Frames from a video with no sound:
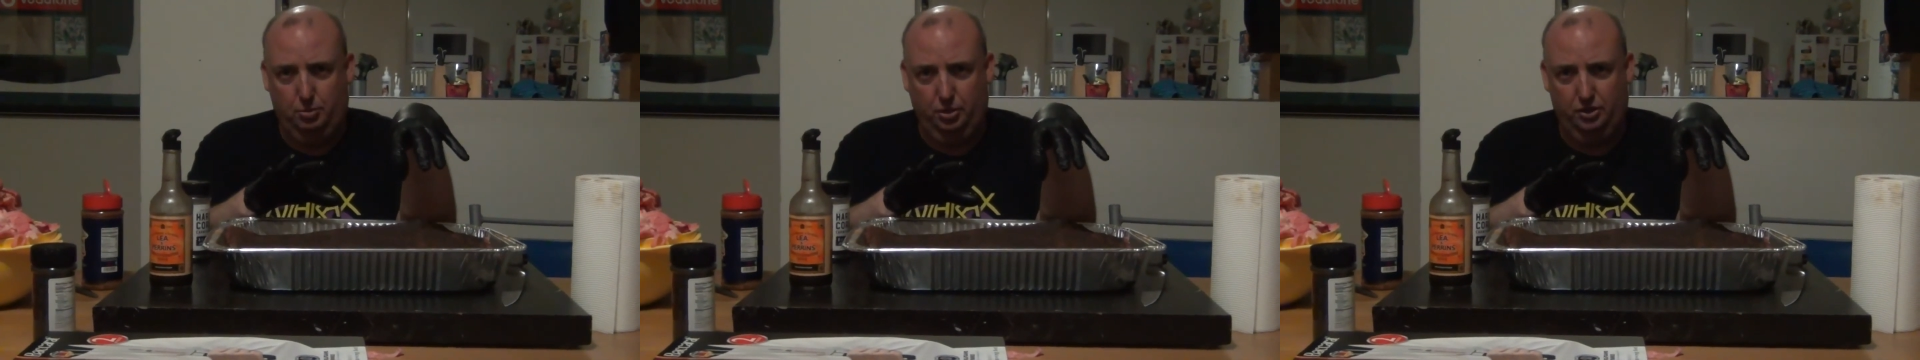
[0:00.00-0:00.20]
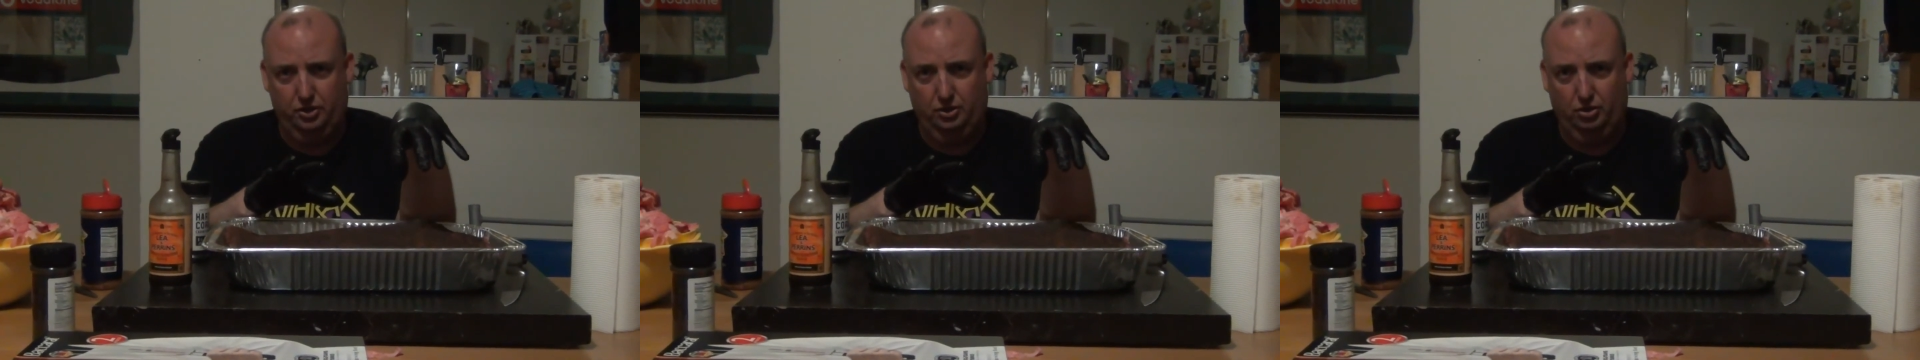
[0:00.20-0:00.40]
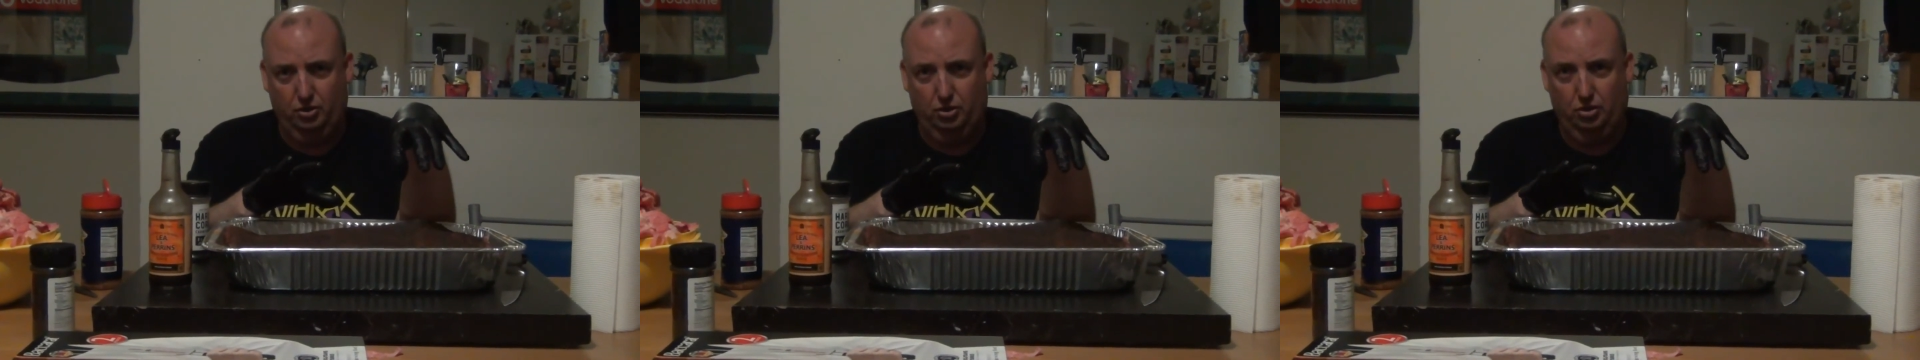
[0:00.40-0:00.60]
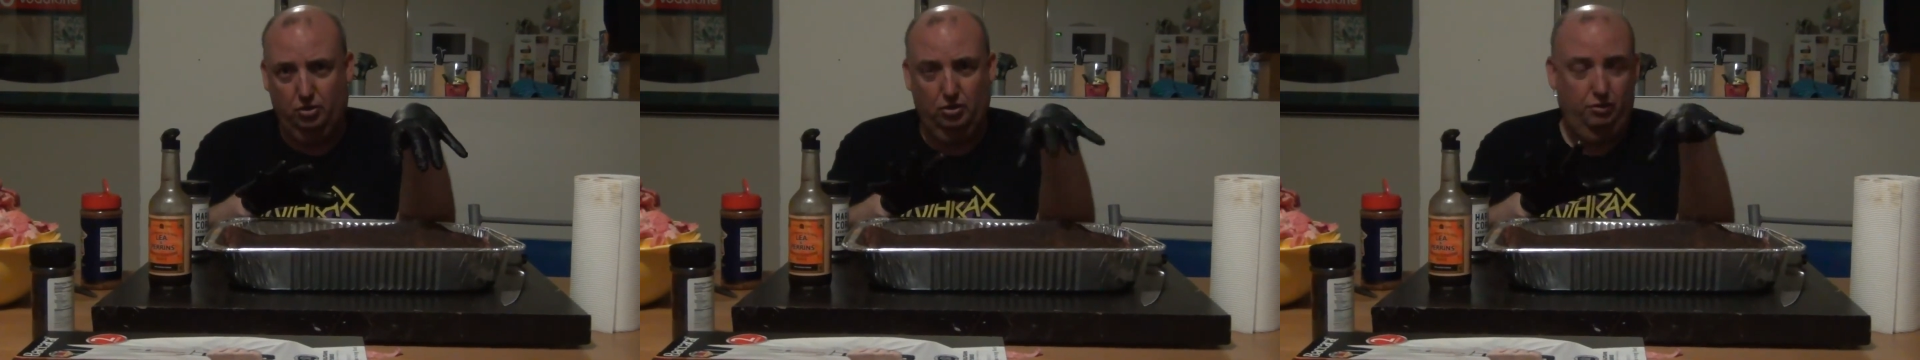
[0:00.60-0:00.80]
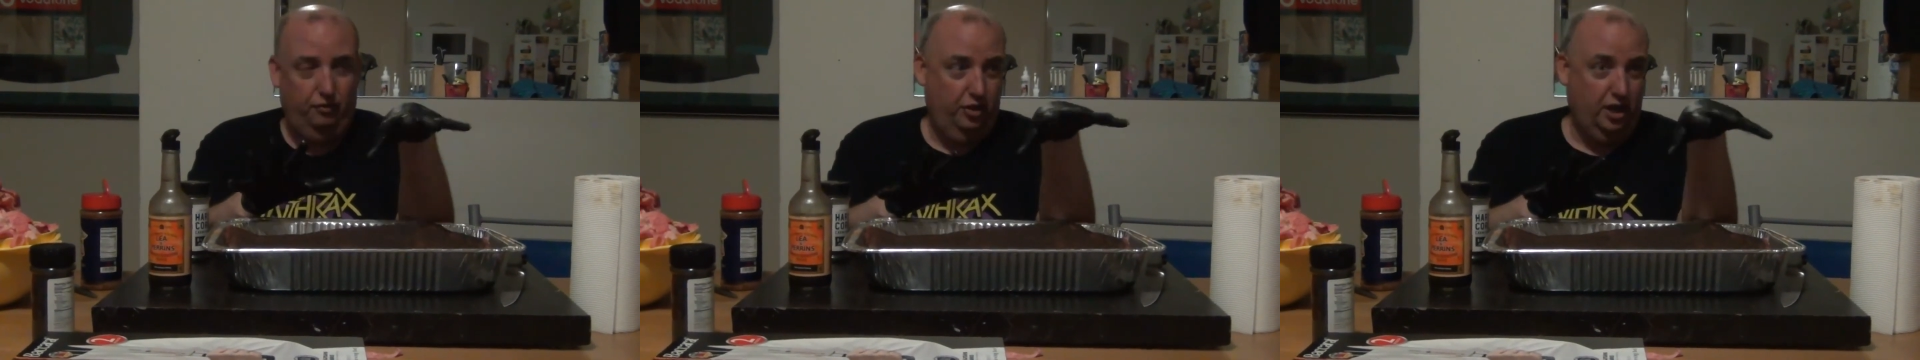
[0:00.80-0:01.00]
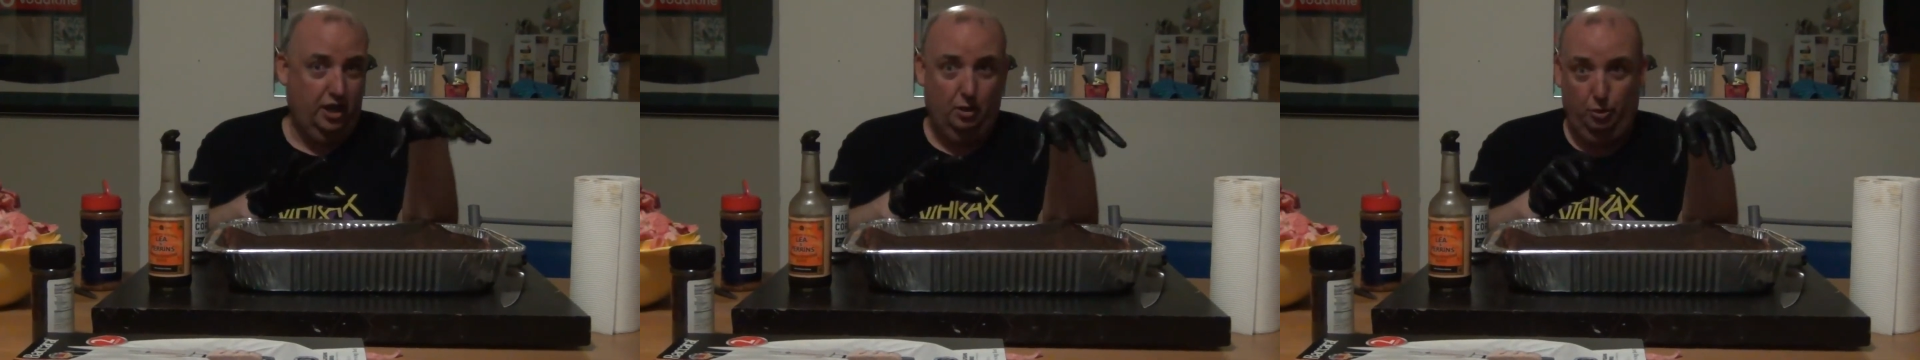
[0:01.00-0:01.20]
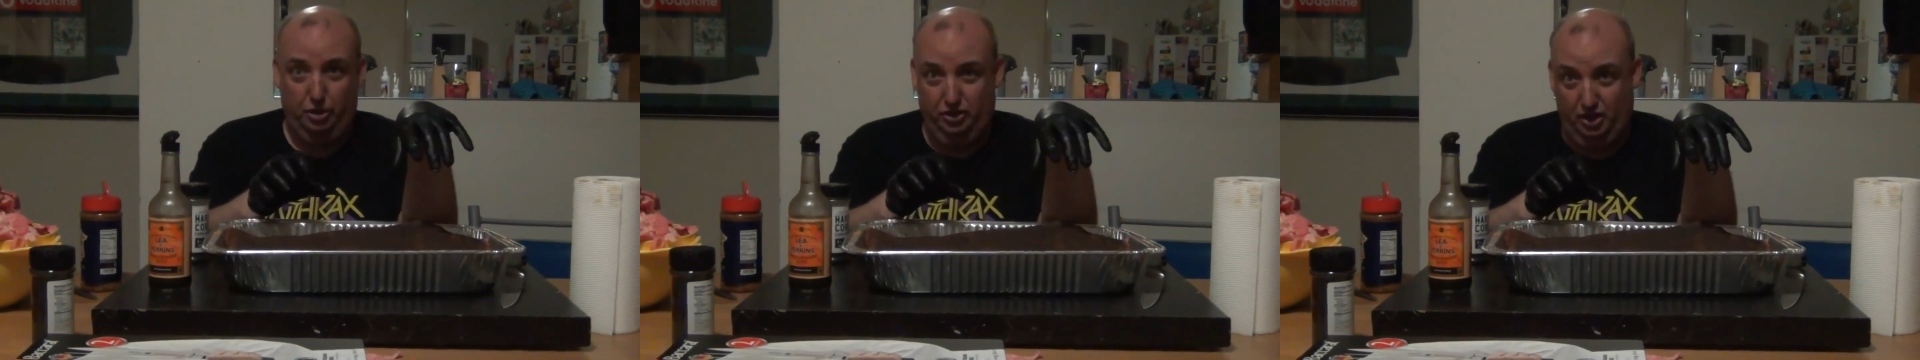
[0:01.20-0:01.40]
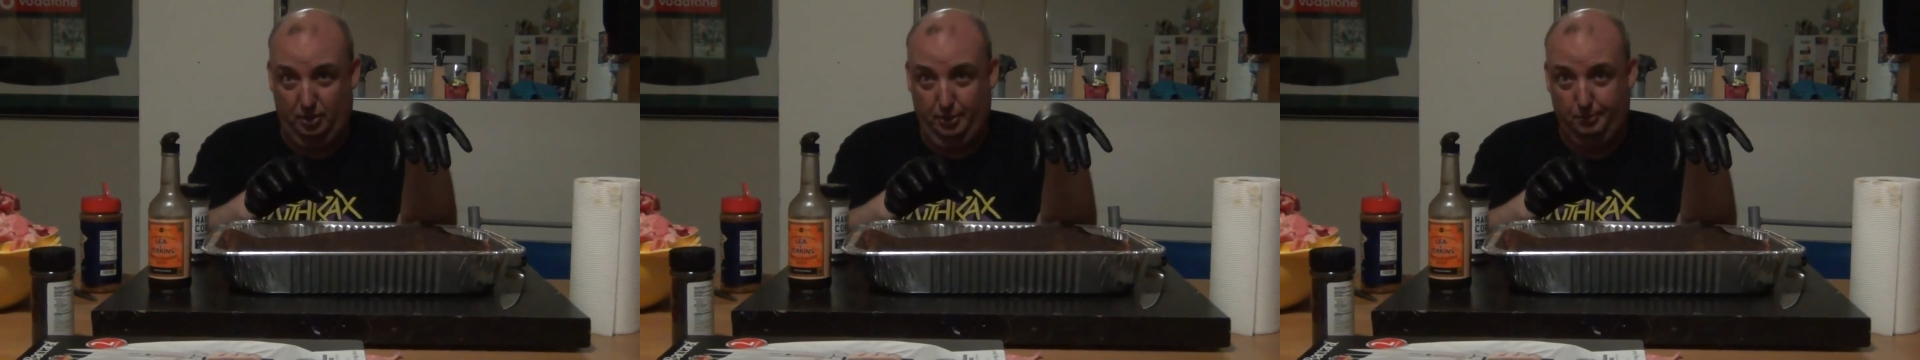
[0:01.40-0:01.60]
person or not, or if you're going to win
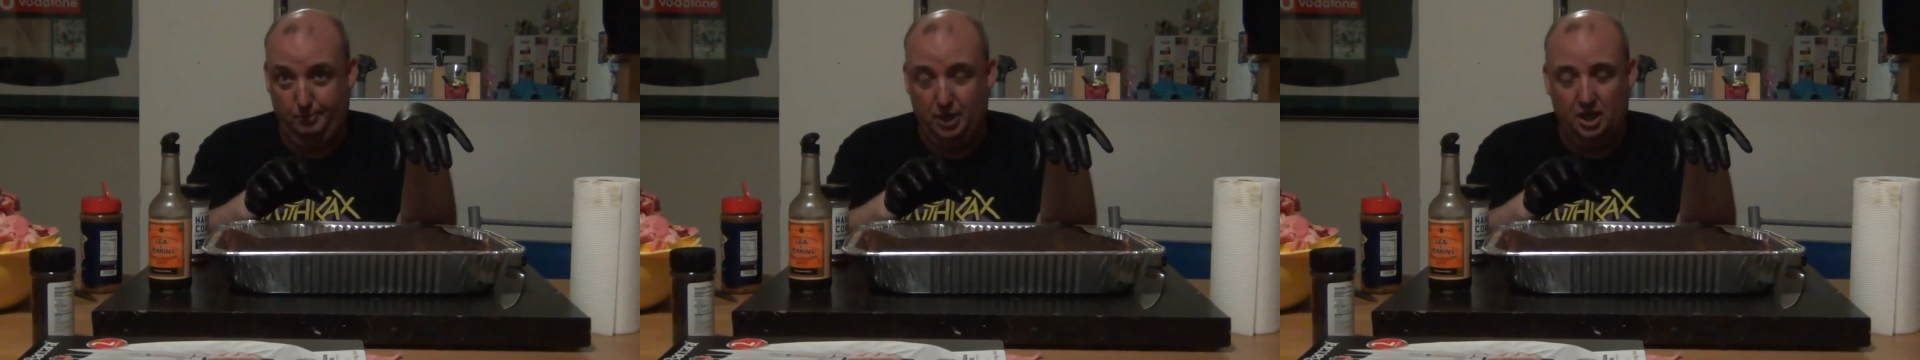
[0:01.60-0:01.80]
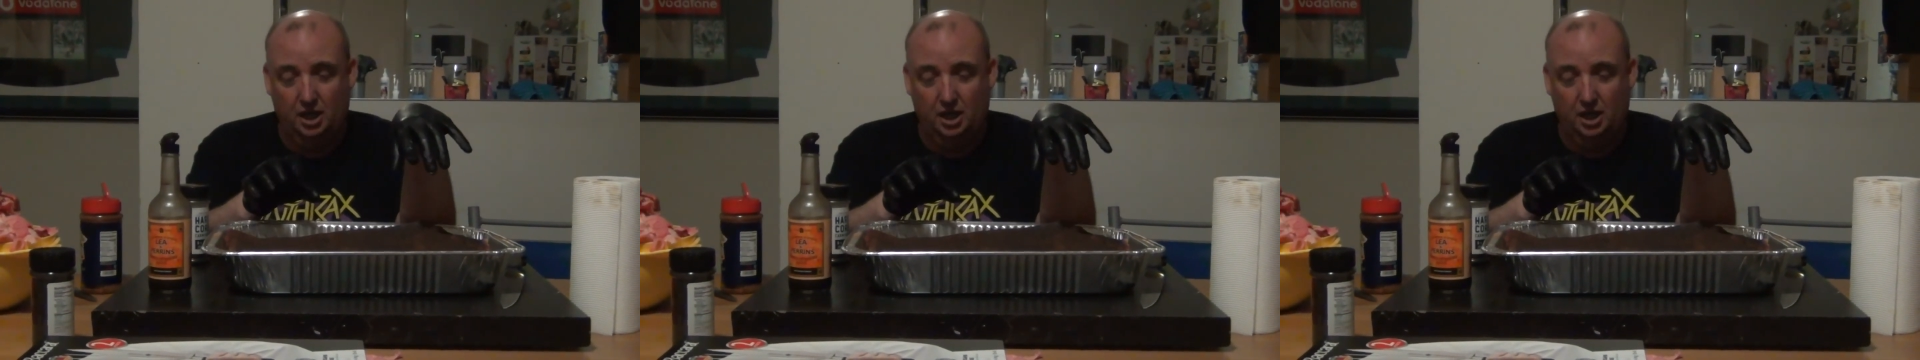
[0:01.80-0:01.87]
something.